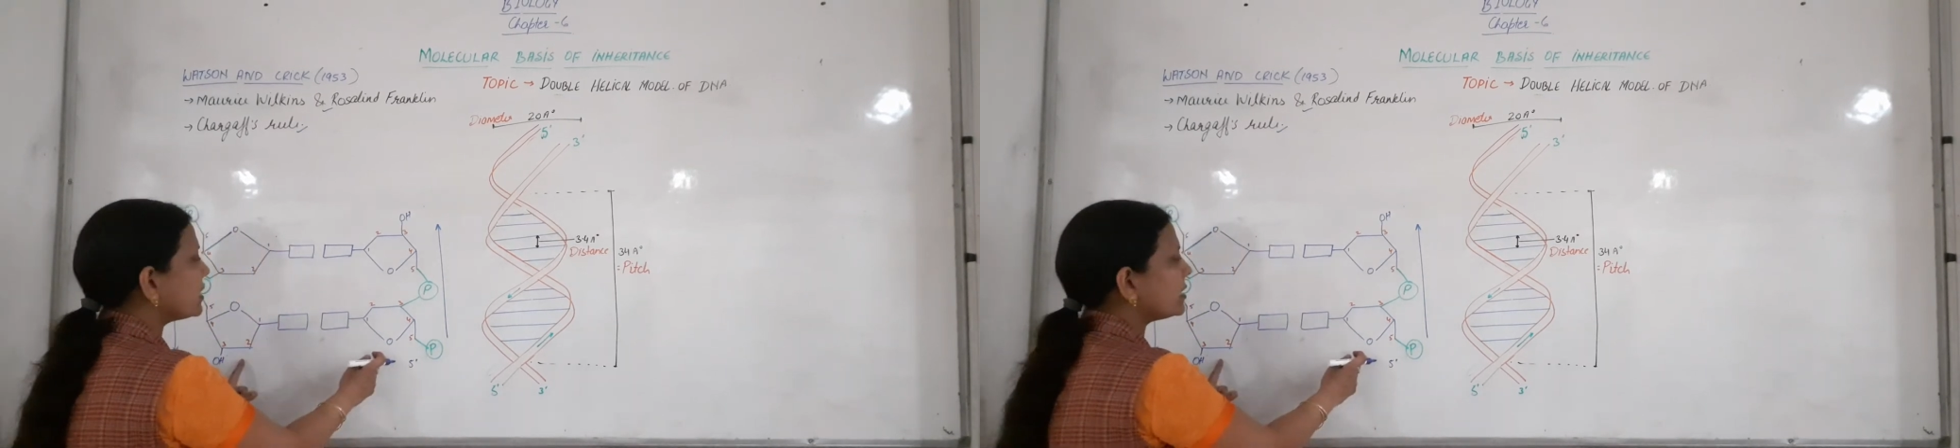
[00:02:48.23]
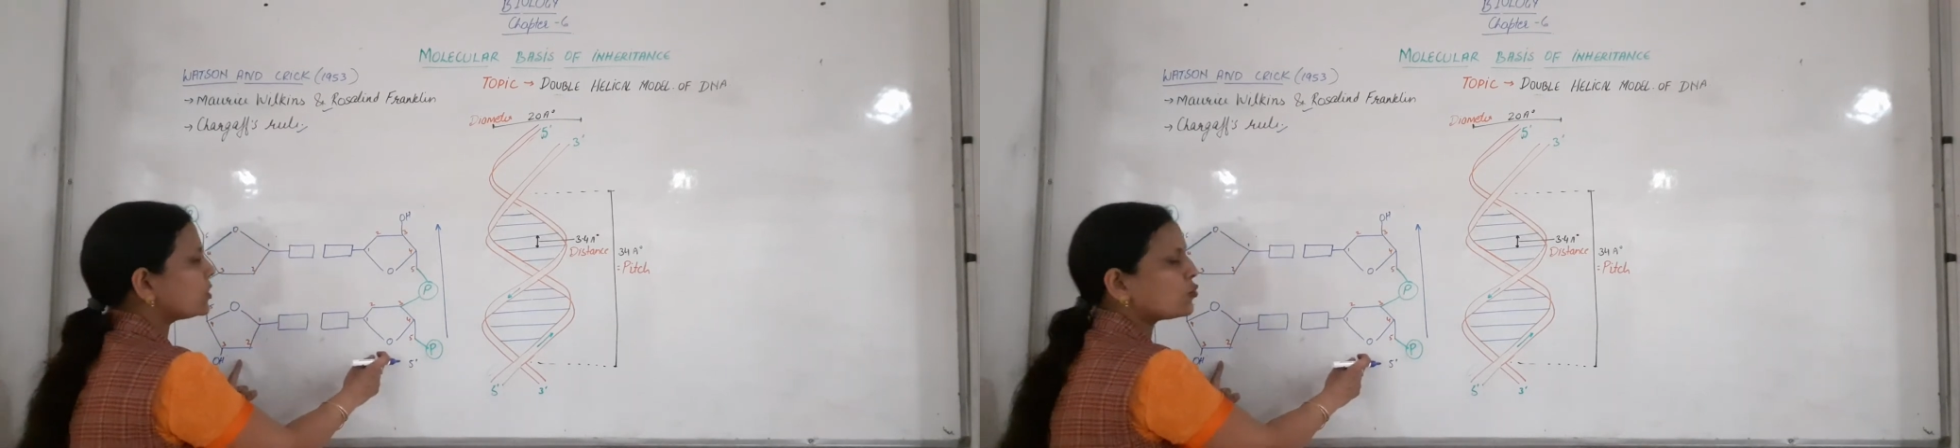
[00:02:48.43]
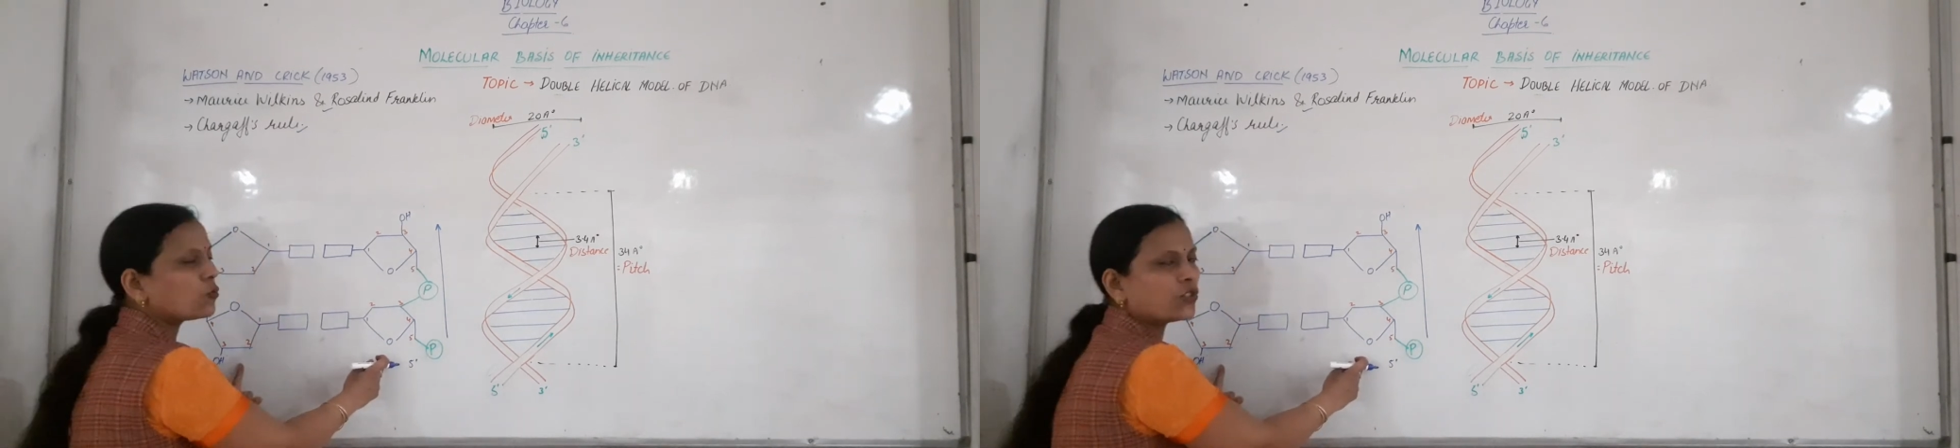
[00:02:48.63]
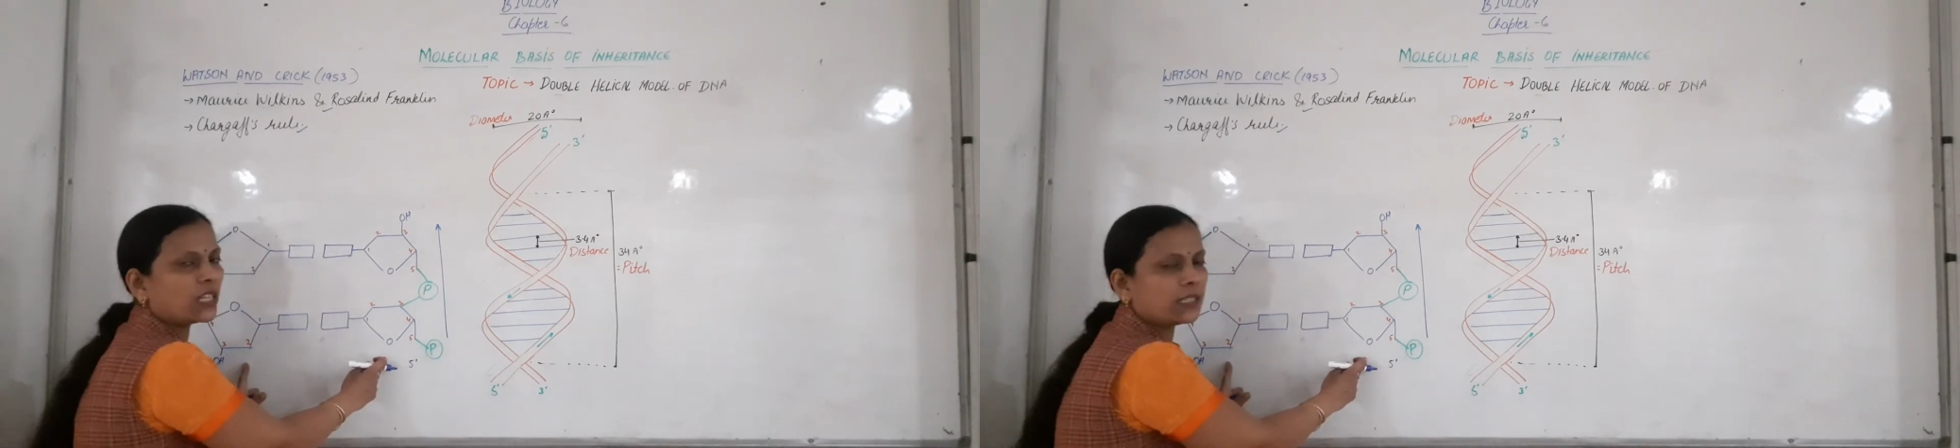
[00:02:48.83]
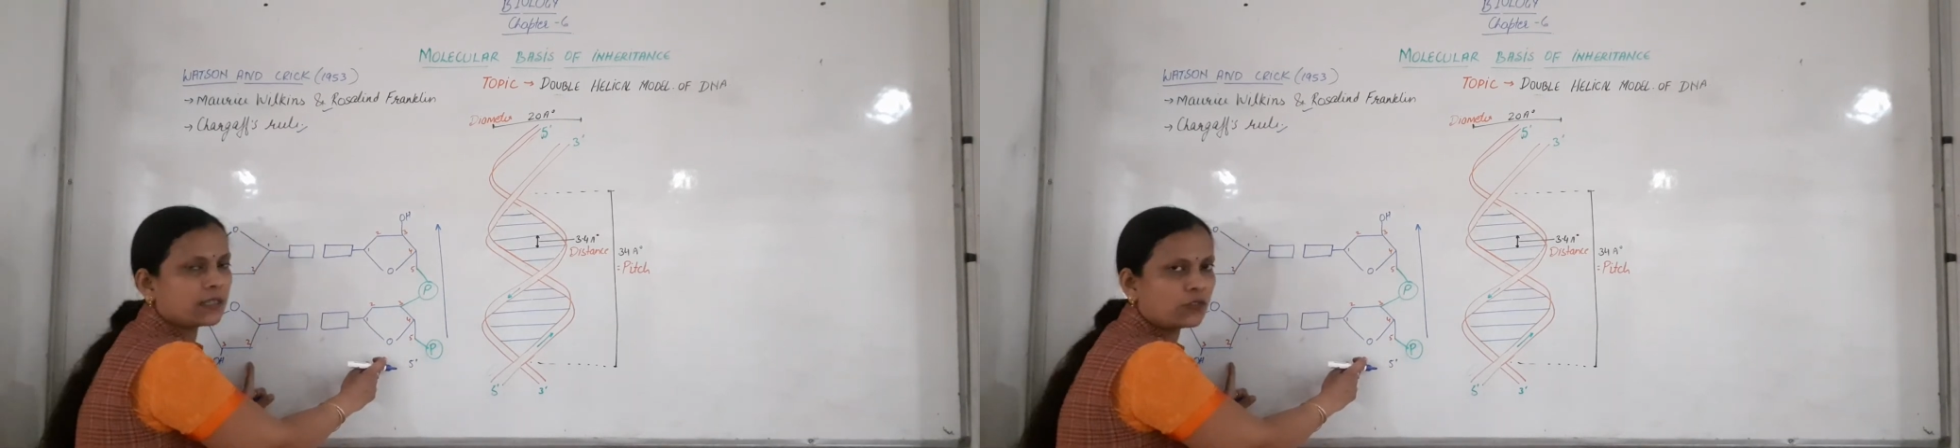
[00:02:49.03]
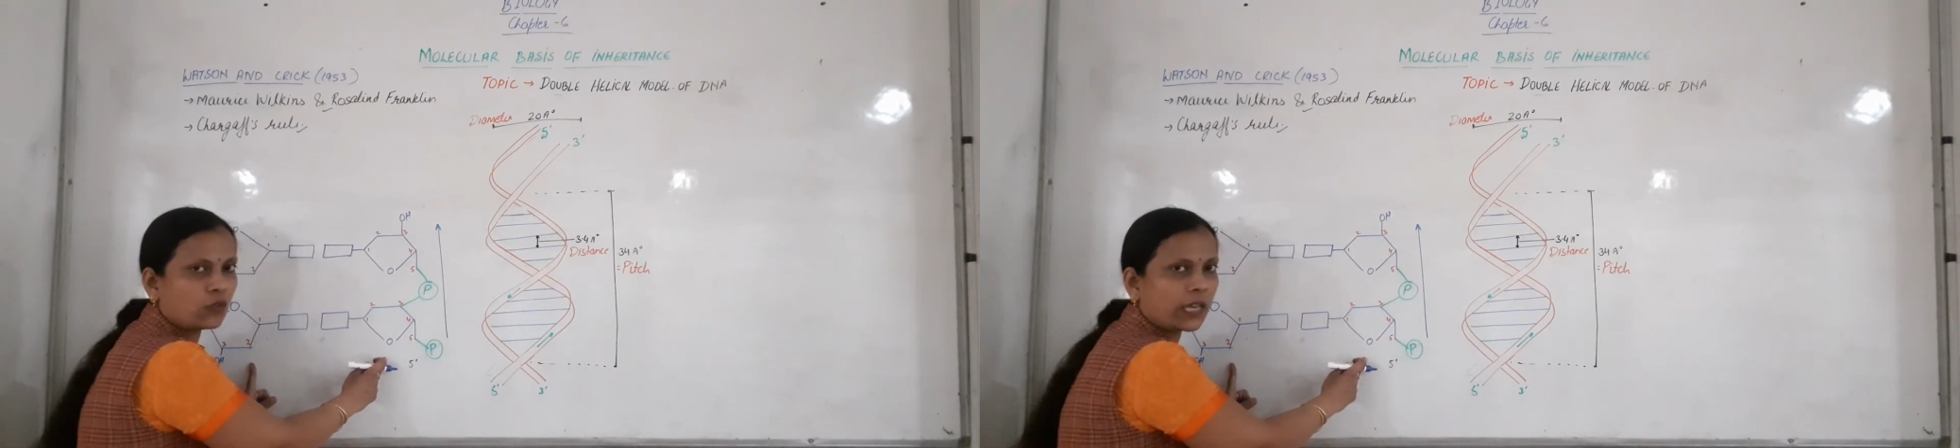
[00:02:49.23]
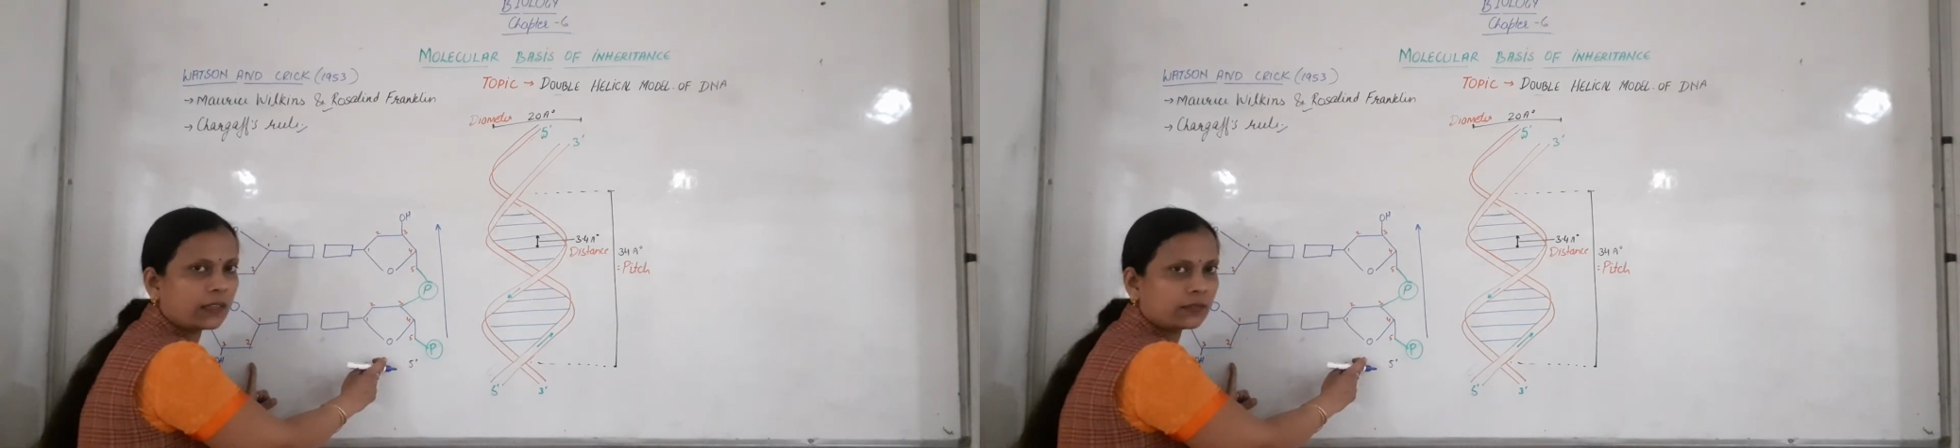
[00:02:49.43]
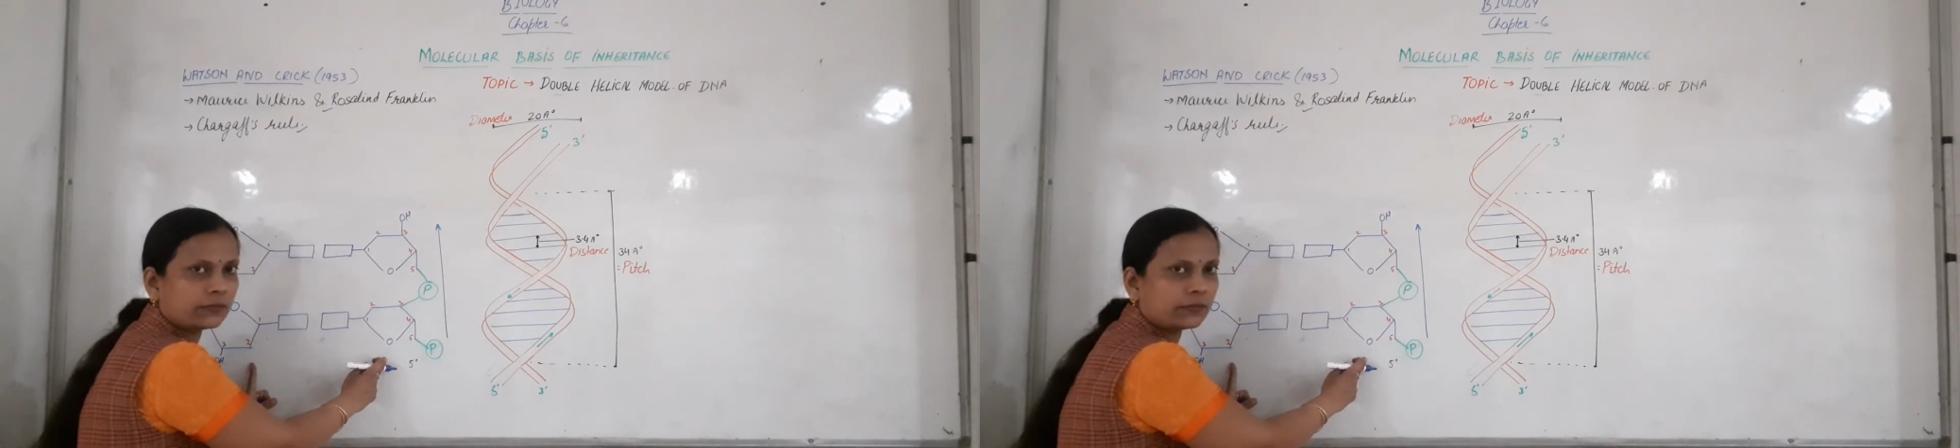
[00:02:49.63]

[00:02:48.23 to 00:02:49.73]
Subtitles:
these two chains together?